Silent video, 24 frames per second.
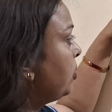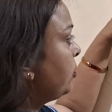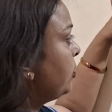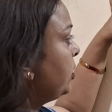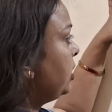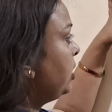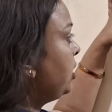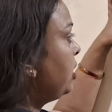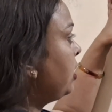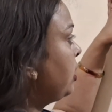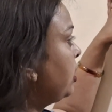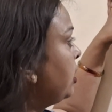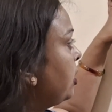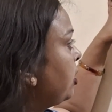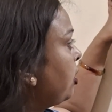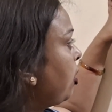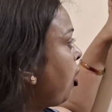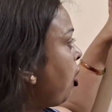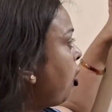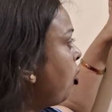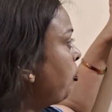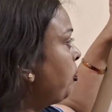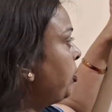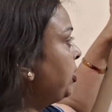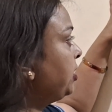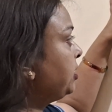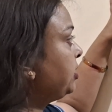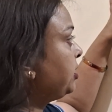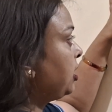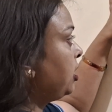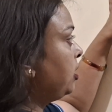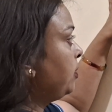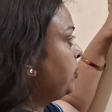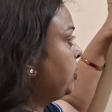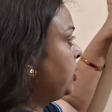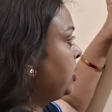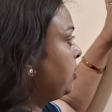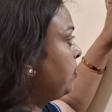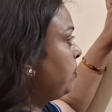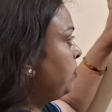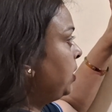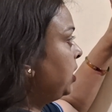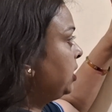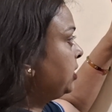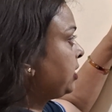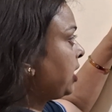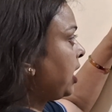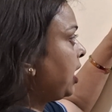1: copper sulfate
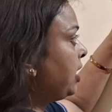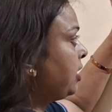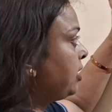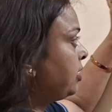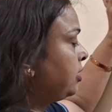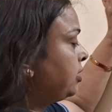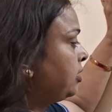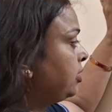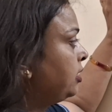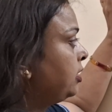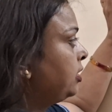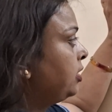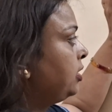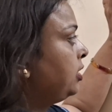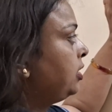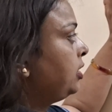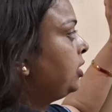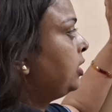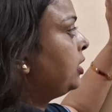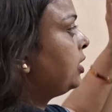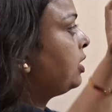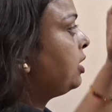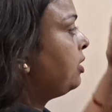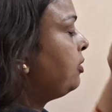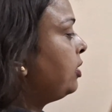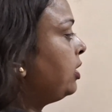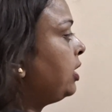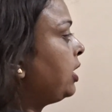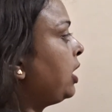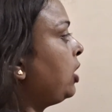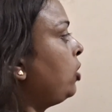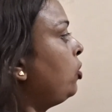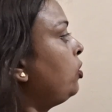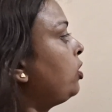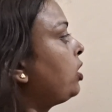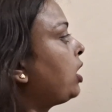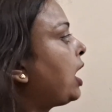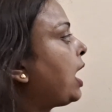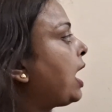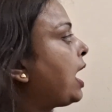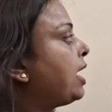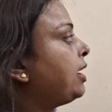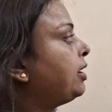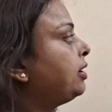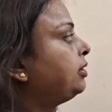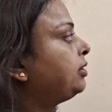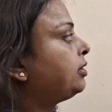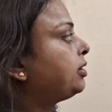plus iron. Given out
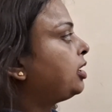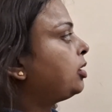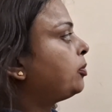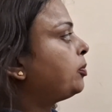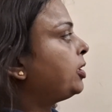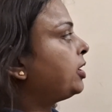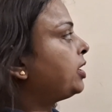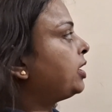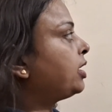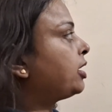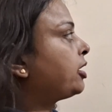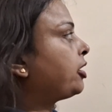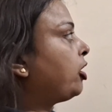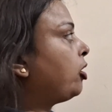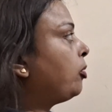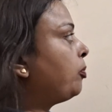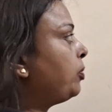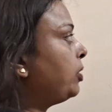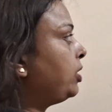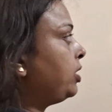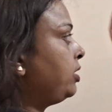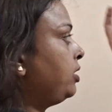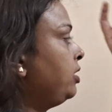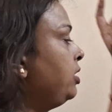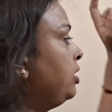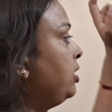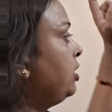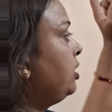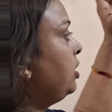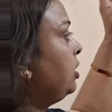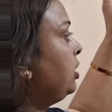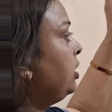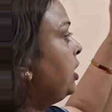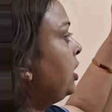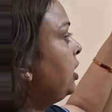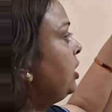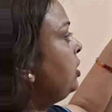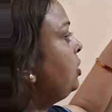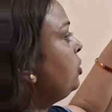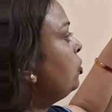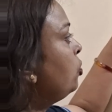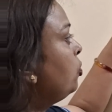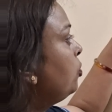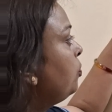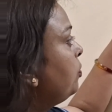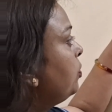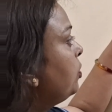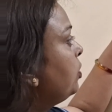iron sulfate and copper. Then
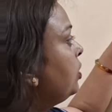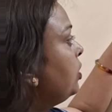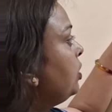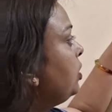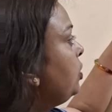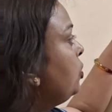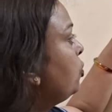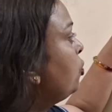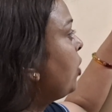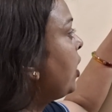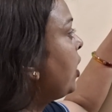you